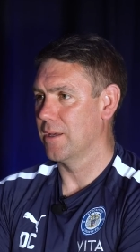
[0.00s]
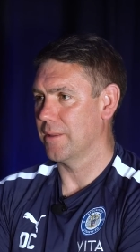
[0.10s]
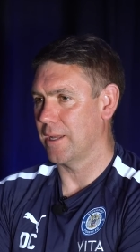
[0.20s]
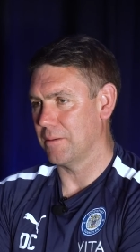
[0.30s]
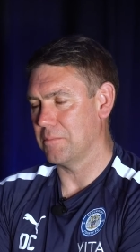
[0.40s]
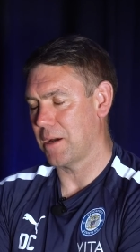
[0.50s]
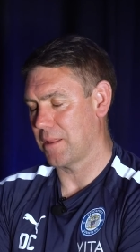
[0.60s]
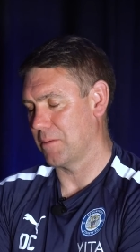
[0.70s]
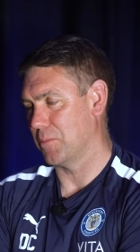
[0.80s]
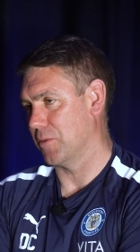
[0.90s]
then I
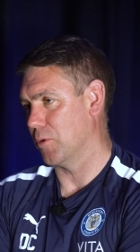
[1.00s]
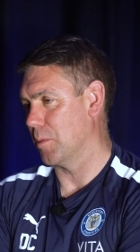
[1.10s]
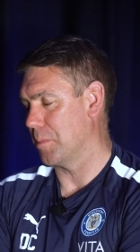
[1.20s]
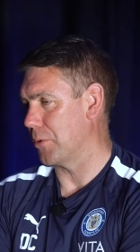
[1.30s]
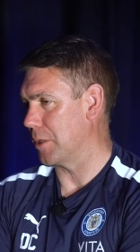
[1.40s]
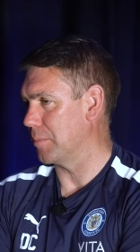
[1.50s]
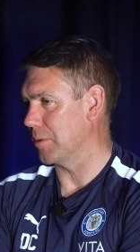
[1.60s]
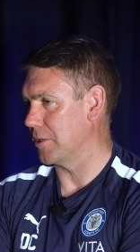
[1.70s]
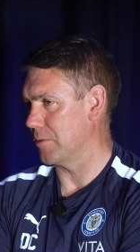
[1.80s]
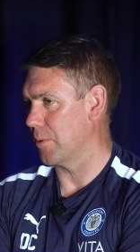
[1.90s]
think we'd have all been pretty
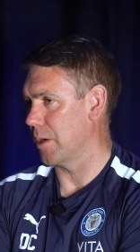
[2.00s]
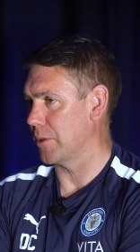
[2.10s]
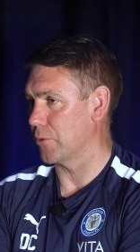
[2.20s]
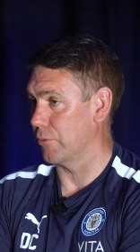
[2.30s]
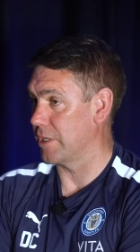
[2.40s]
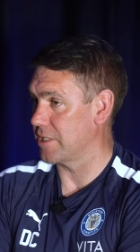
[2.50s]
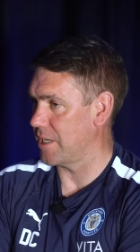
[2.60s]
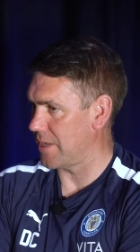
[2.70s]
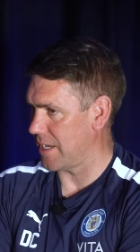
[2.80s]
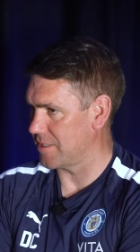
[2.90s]
pleased with where we currently
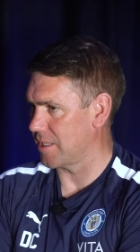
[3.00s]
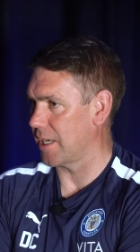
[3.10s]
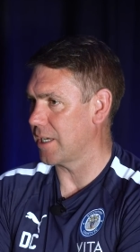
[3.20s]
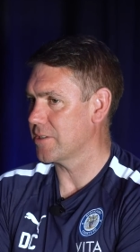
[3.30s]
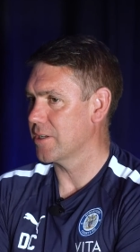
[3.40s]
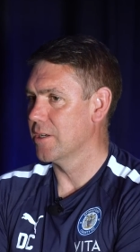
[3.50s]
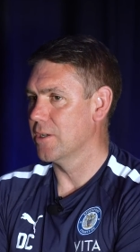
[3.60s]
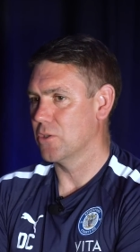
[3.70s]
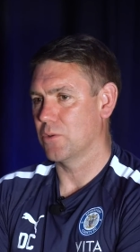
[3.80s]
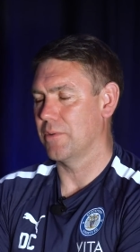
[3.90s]
sit. That is the case.
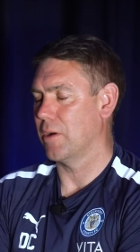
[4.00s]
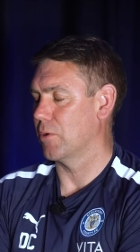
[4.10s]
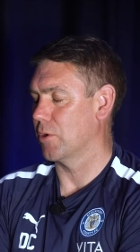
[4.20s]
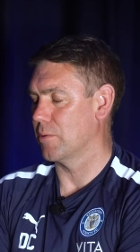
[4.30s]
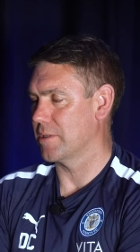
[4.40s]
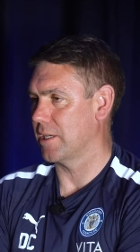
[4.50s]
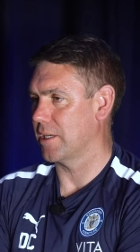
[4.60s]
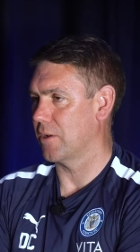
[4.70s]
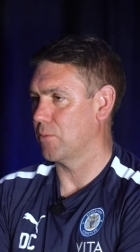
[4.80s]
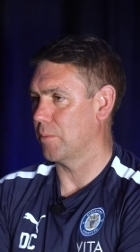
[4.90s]
So we've now got to go and take
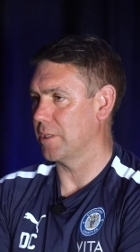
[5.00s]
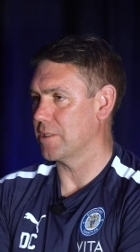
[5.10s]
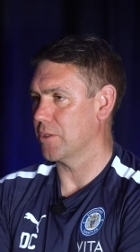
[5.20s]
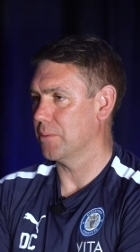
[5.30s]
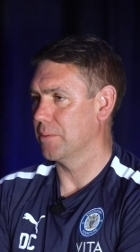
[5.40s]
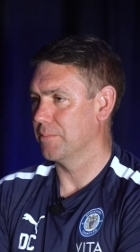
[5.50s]
care of what we need to do.